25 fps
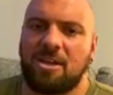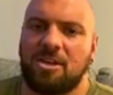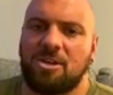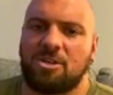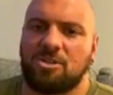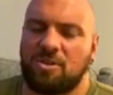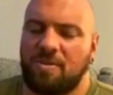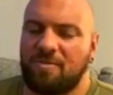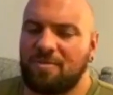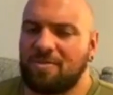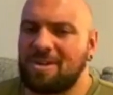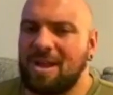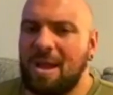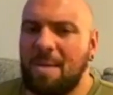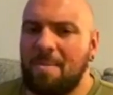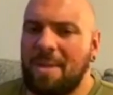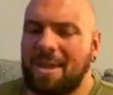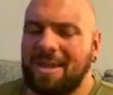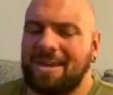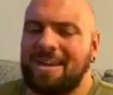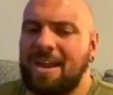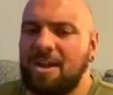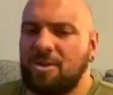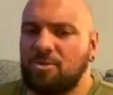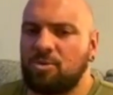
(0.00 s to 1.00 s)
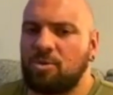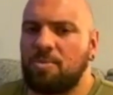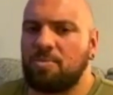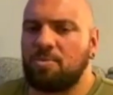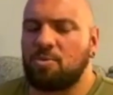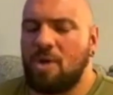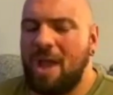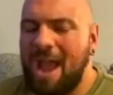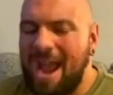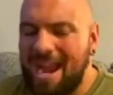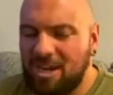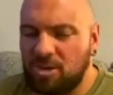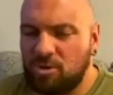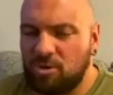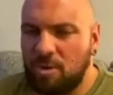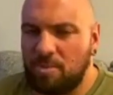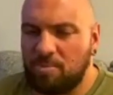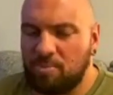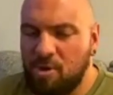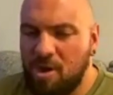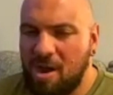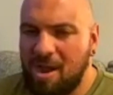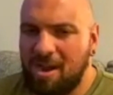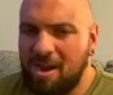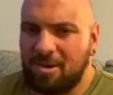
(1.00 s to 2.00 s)
So if you're not making adequate
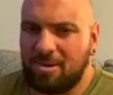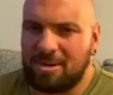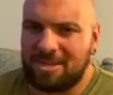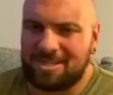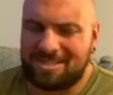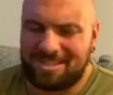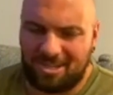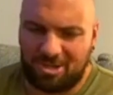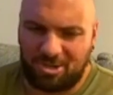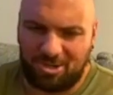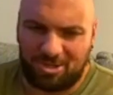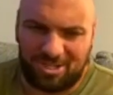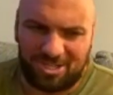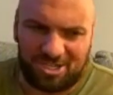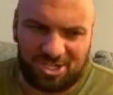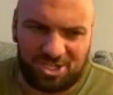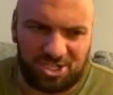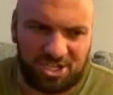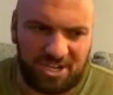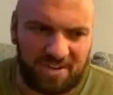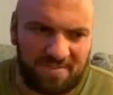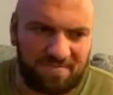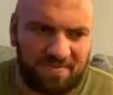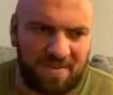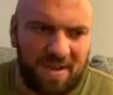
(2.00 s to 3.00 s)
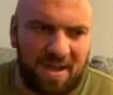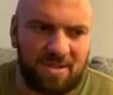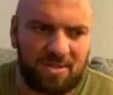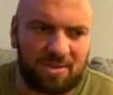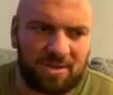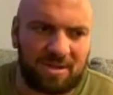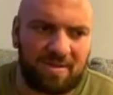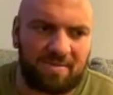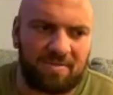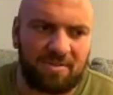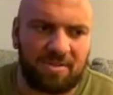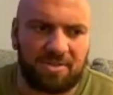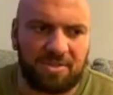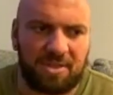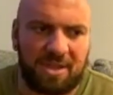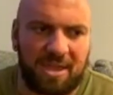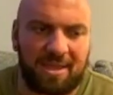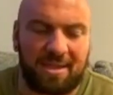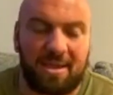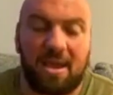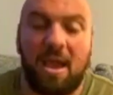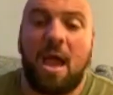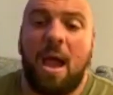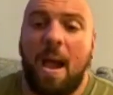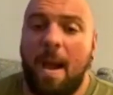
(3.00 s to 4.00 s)
progress and you're legit following
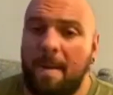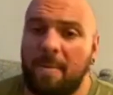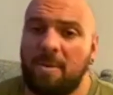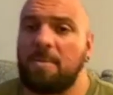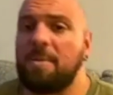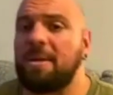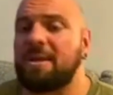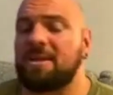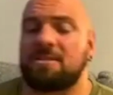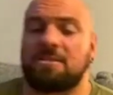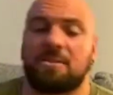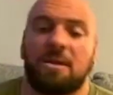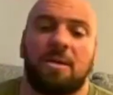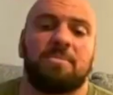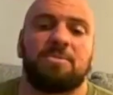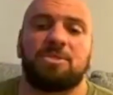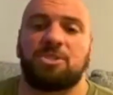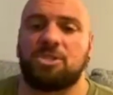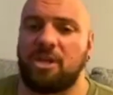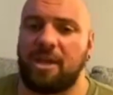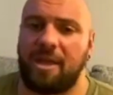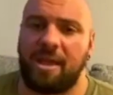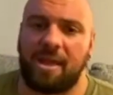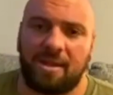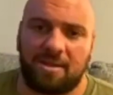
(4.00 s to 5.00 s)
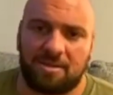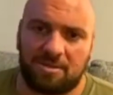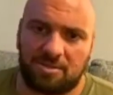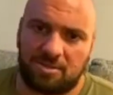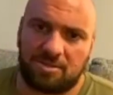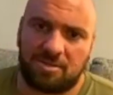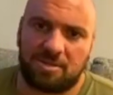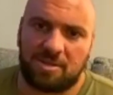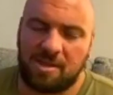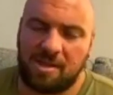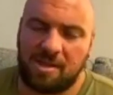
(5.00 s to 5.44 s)
everything, I'm going to make some change